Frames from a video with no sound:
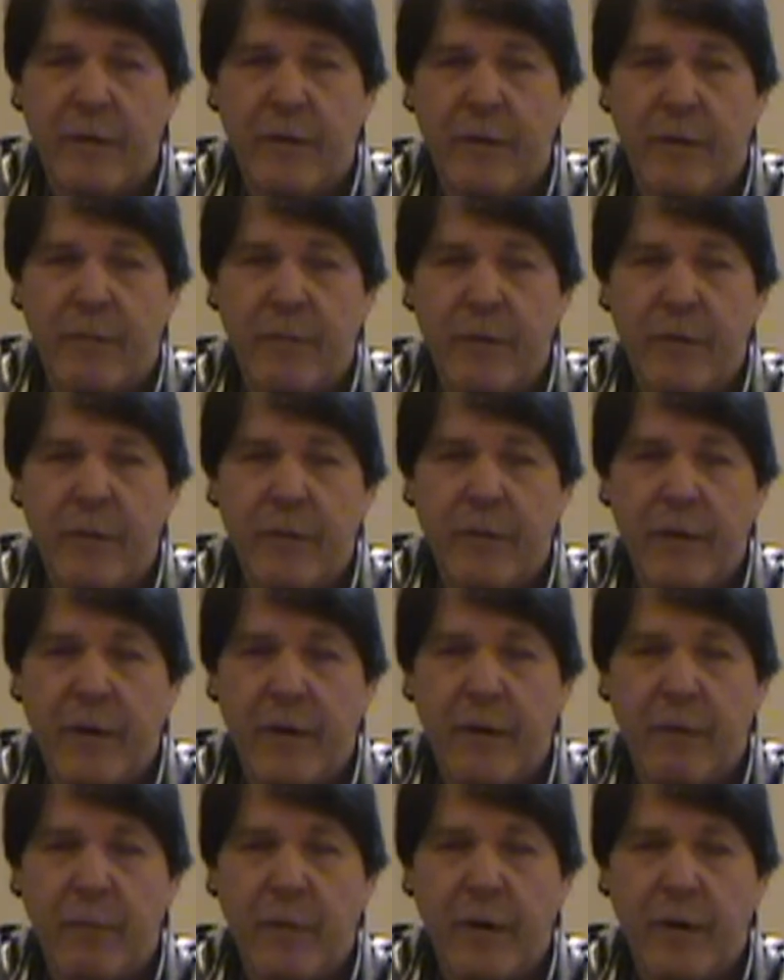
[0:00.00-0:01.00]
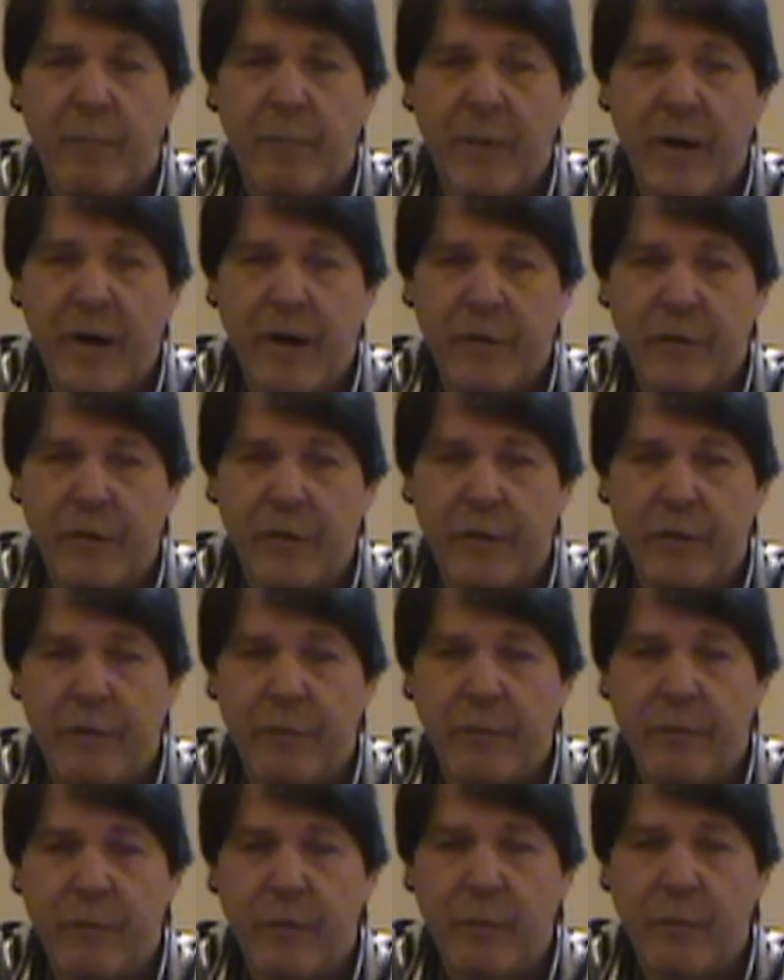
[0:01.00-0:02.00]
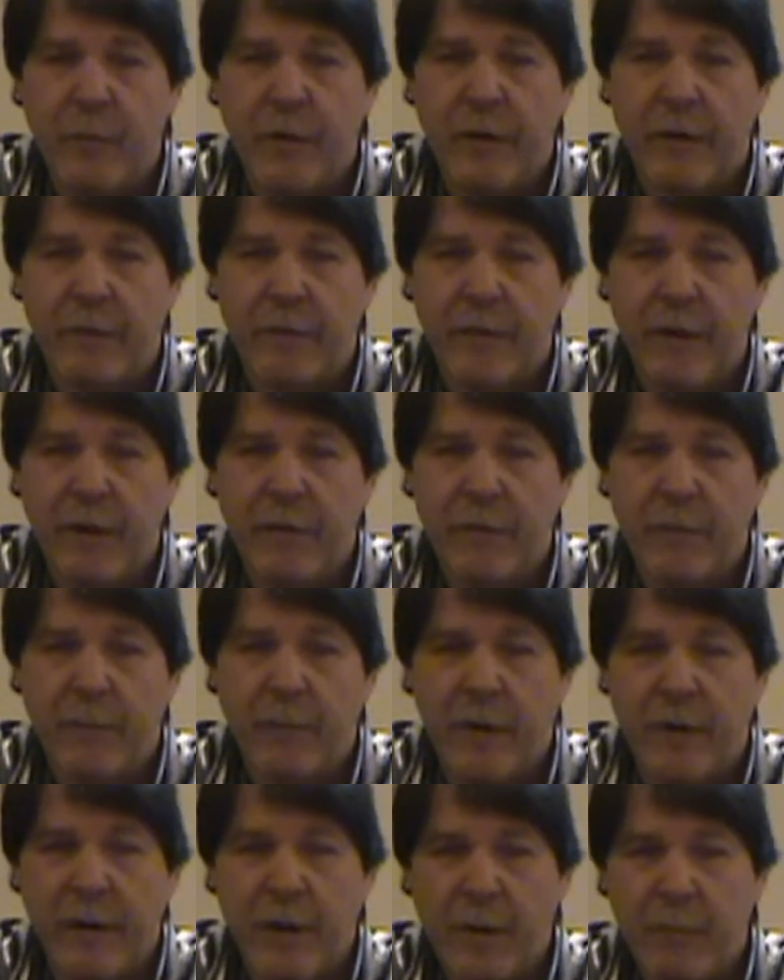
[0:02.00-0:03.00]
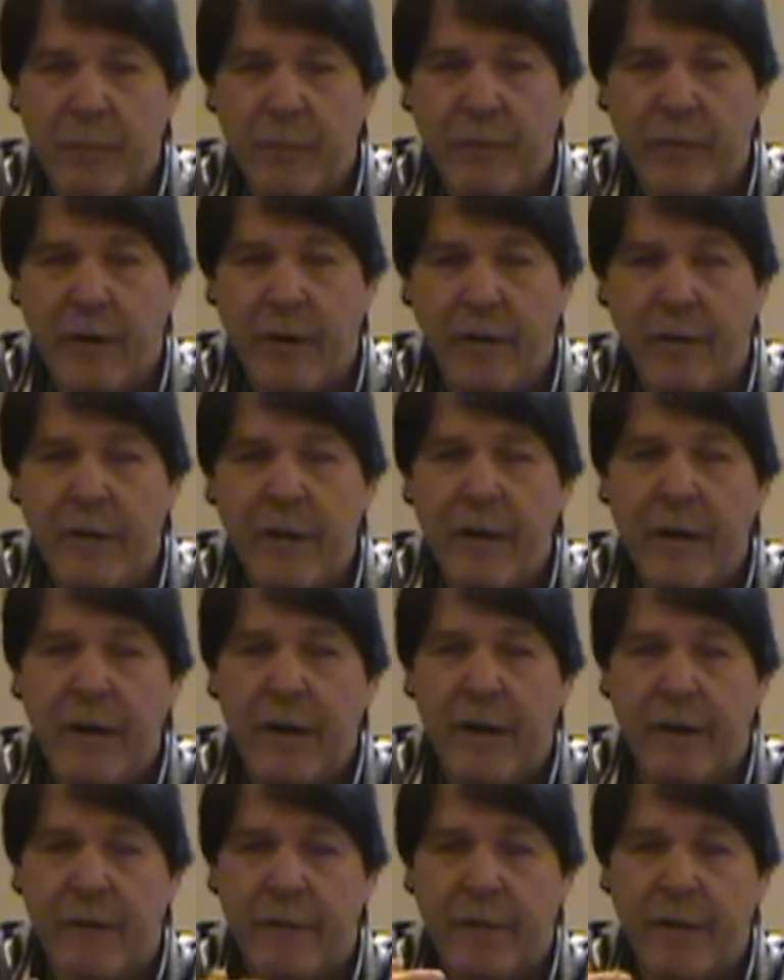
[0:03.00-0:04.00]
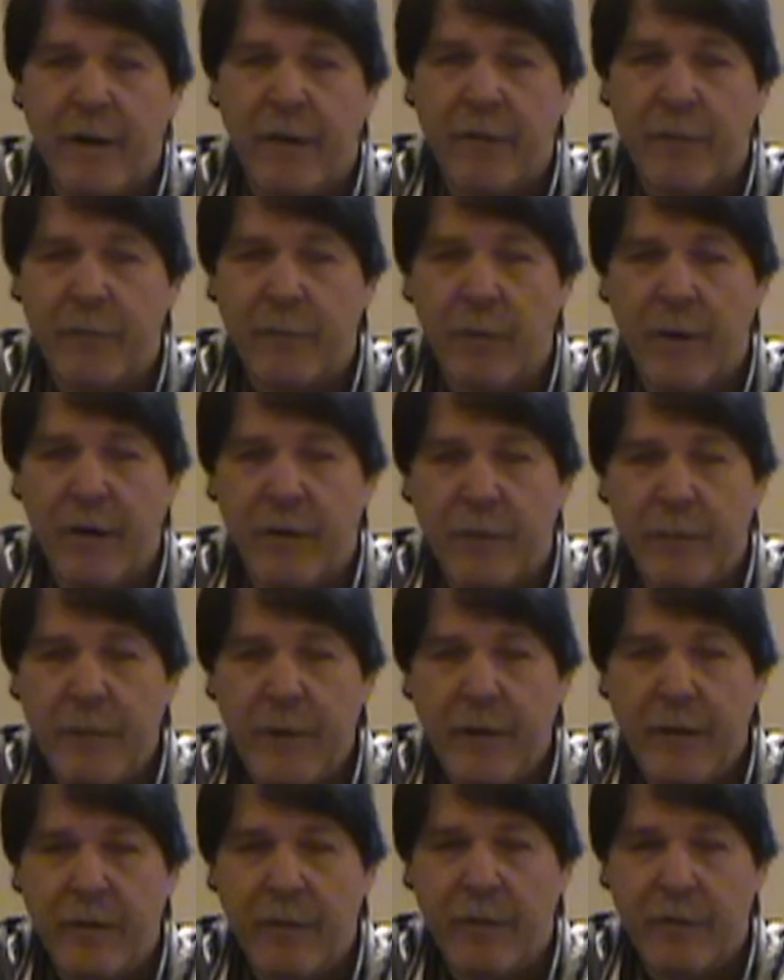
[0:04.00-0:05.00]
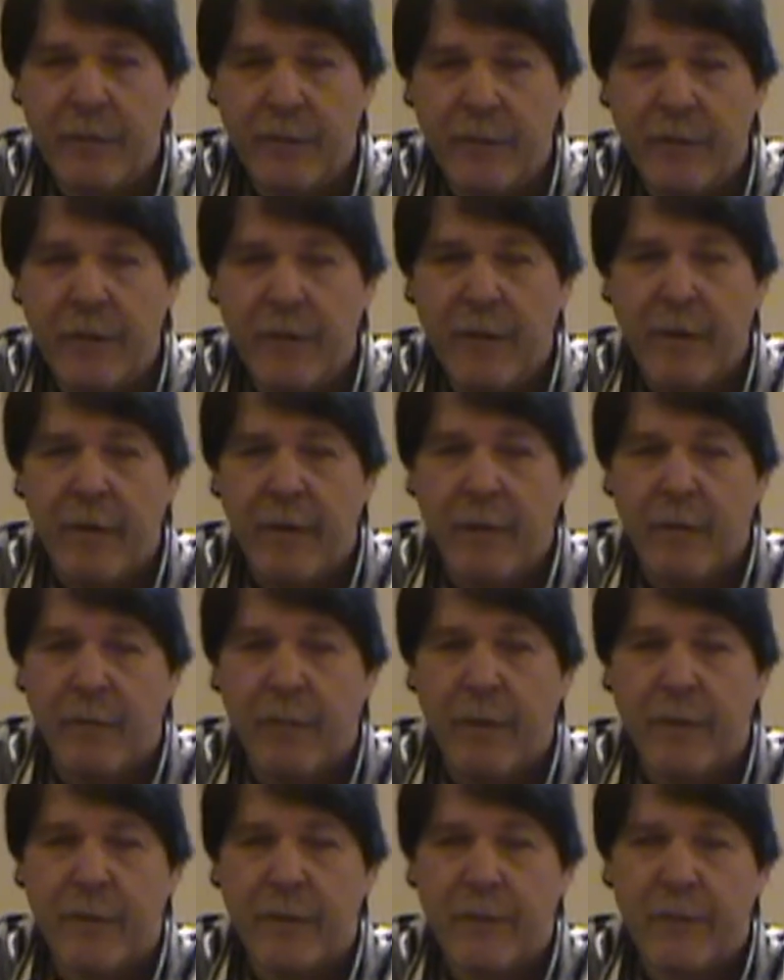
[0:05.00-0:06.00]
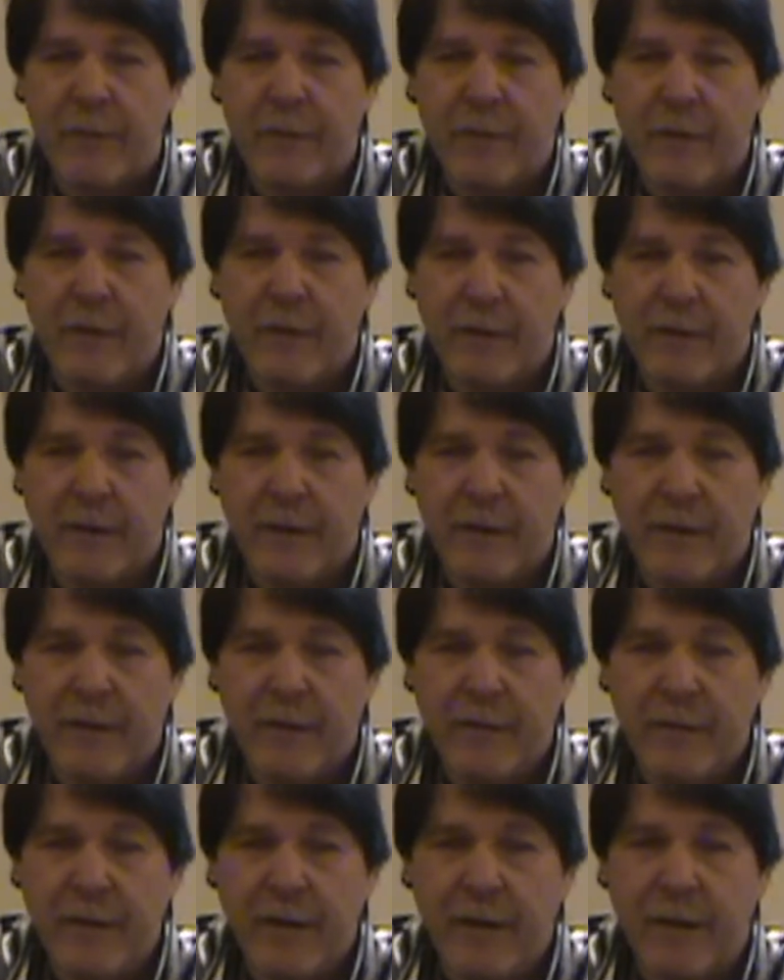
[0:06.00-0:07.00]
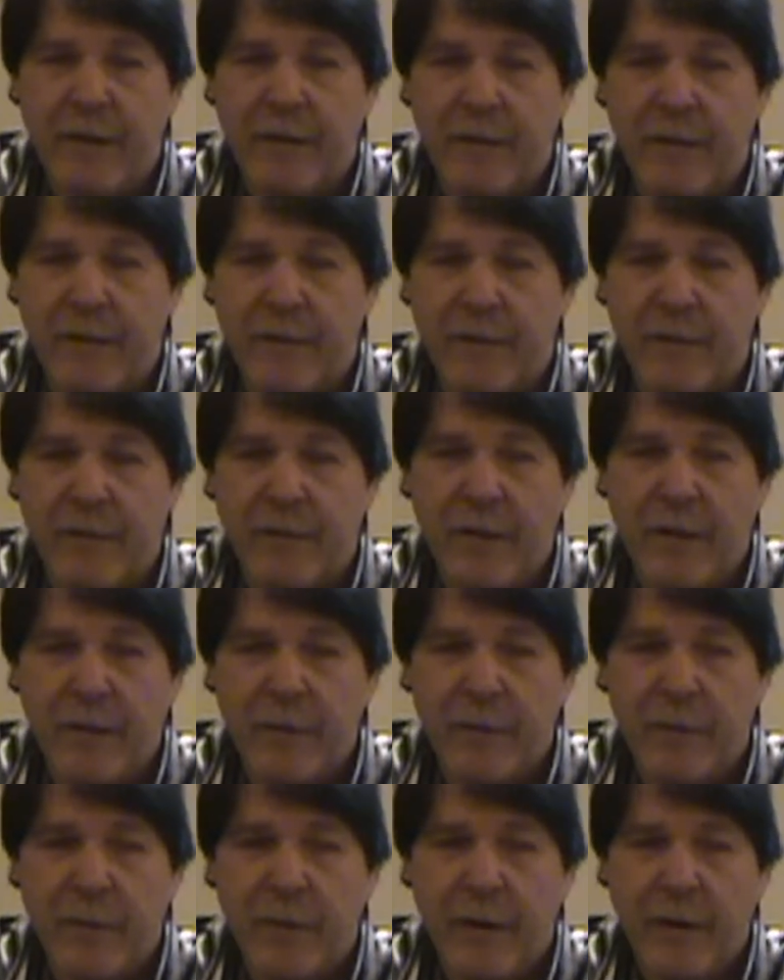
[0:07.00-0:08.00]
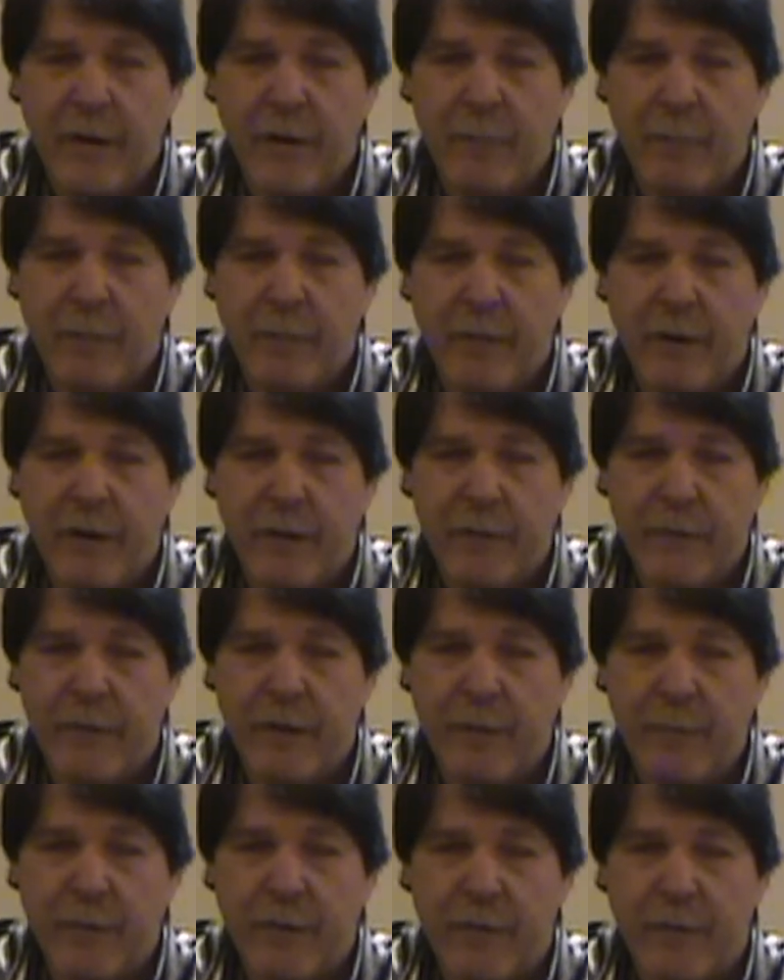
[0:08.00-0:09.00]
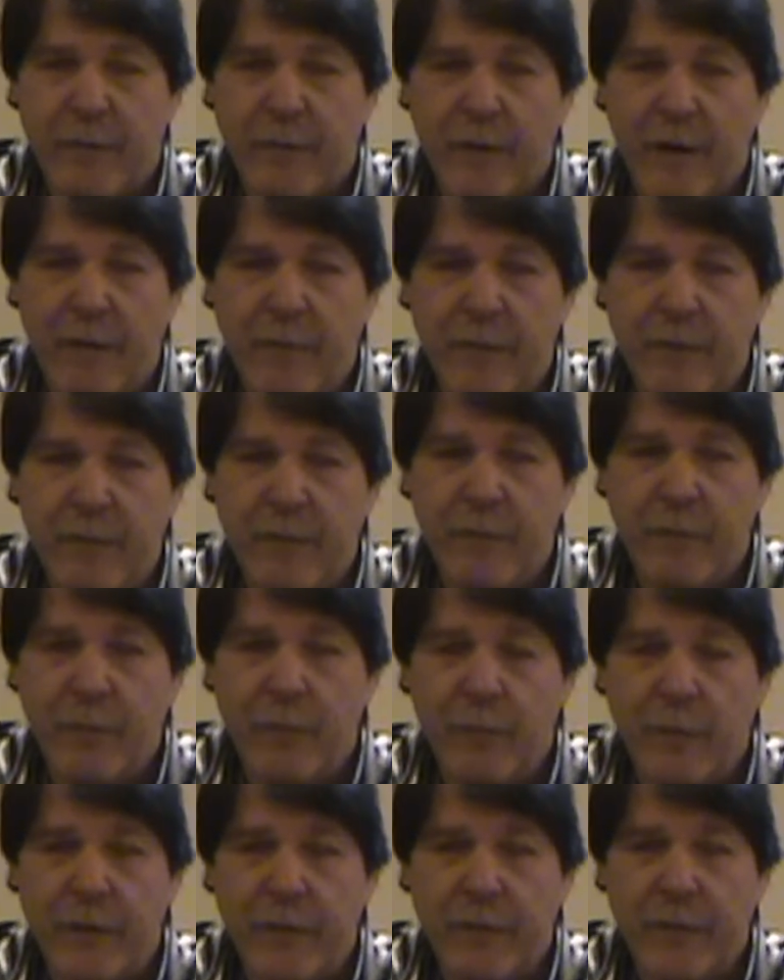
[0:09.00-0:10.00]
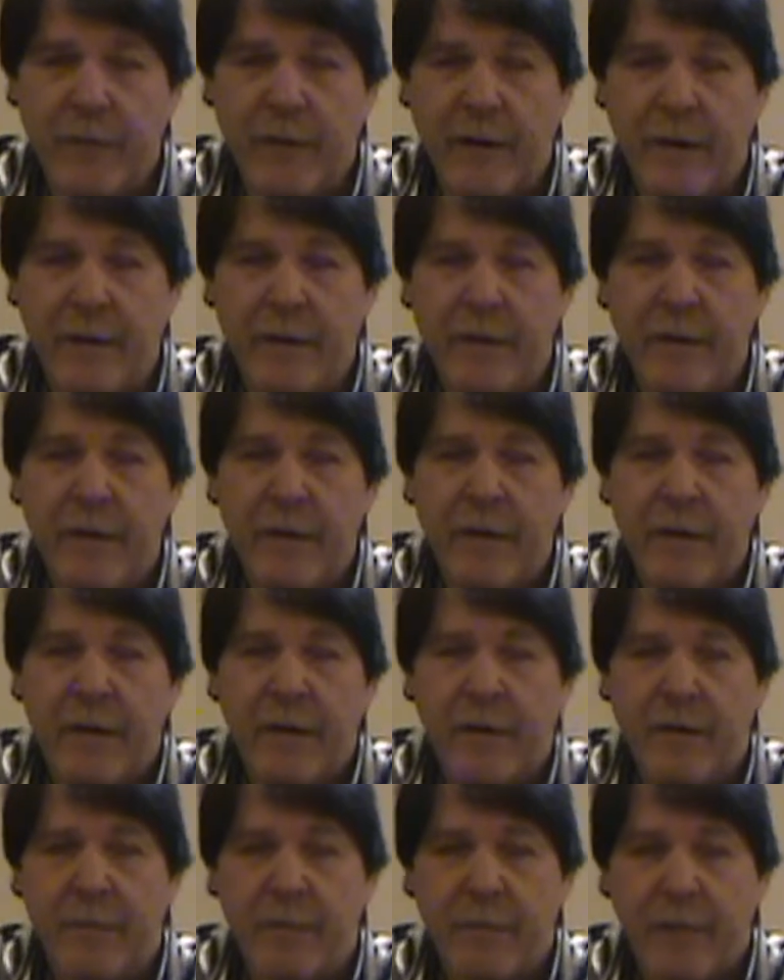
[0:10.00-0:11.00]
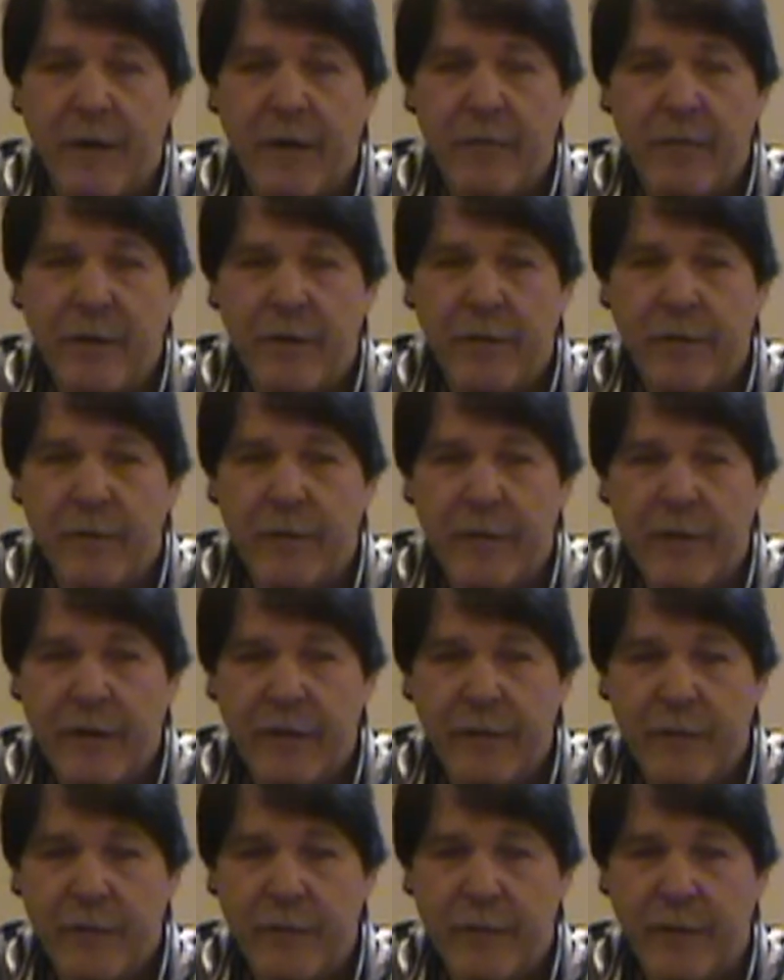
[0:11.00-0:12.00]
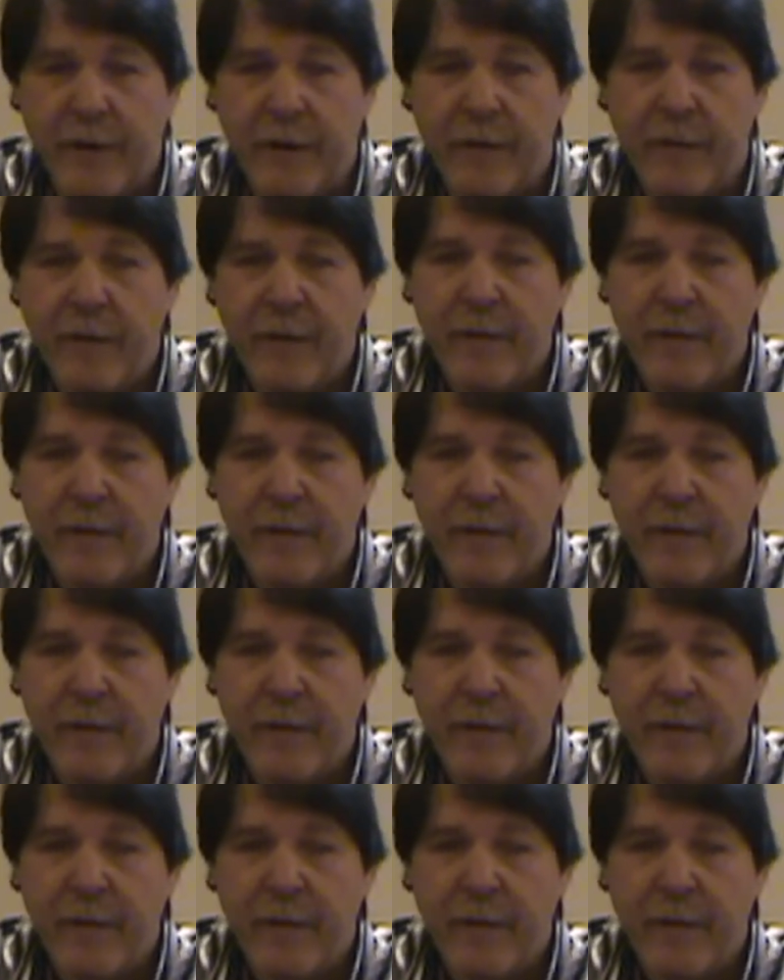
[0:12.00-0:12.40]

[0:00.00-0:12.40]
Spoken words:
Now if you say you want to match it, you want a 1000 watt amplifier and 1000 watt speakers, well, it's like I said, it's a 1000 watt amplifier, so that means 500 for one side and 500 for the other side.